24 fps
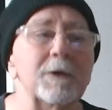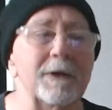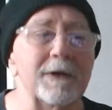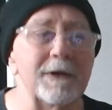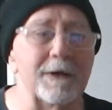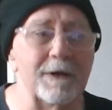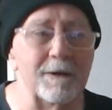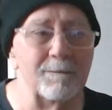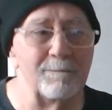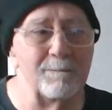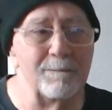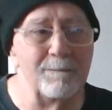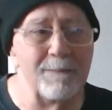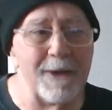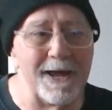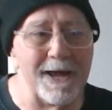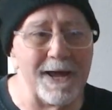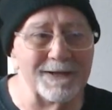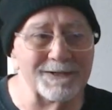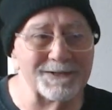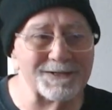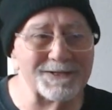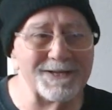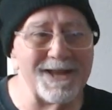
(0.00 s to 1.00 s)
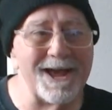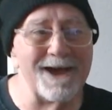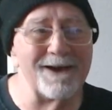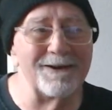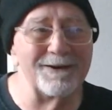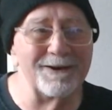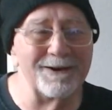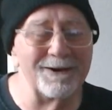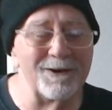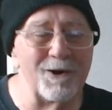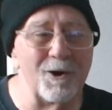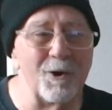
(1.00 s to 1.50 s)
It bends
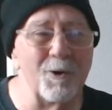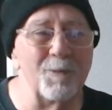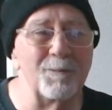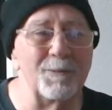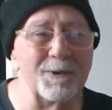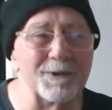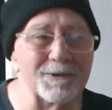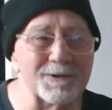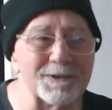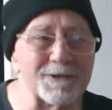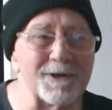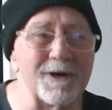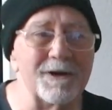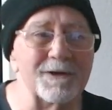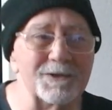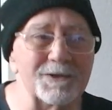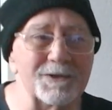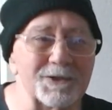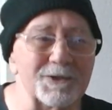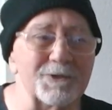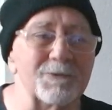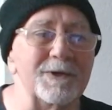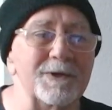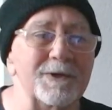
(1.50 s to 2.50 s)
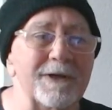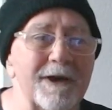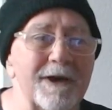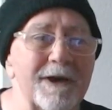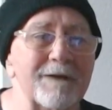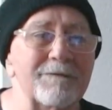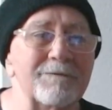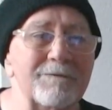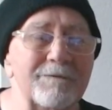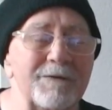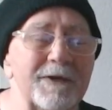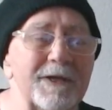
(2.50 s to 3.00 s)
down and opens on 2. And you got
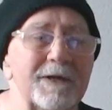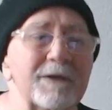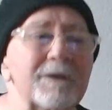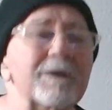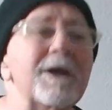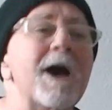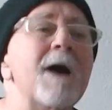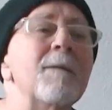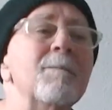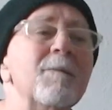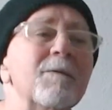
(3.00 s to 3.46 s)
to feel that